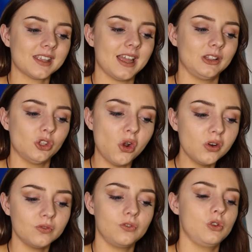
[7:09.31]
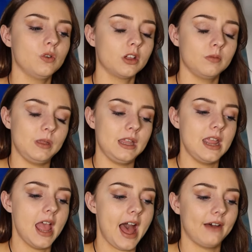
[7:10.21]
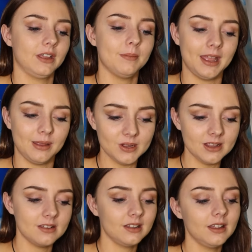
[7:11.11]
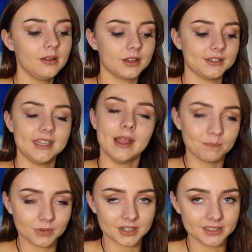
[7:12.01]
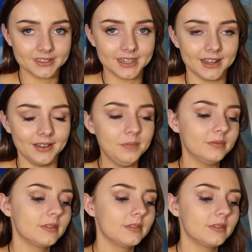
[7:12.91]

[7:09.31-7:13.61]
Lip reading: a lot of you, it could be having a baby, because the Empress is here.